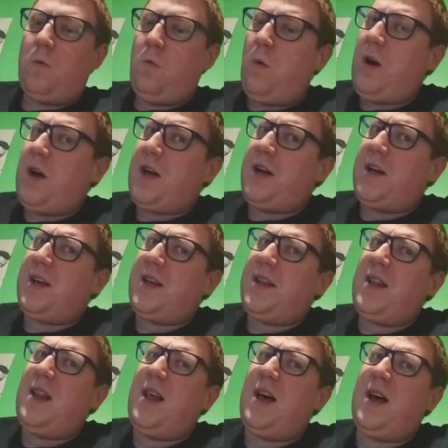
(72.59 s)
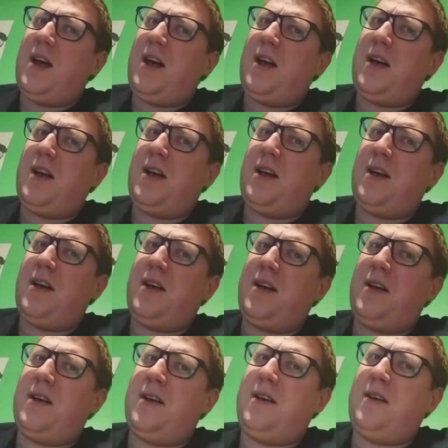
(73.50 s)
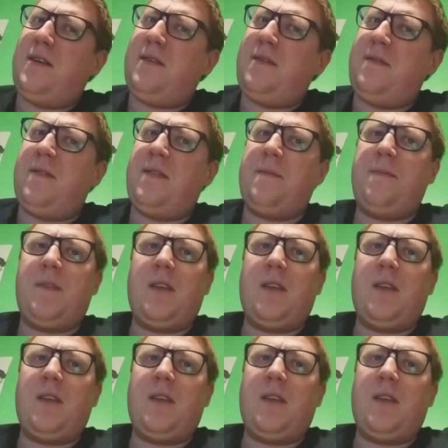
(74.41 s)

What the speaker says: One love,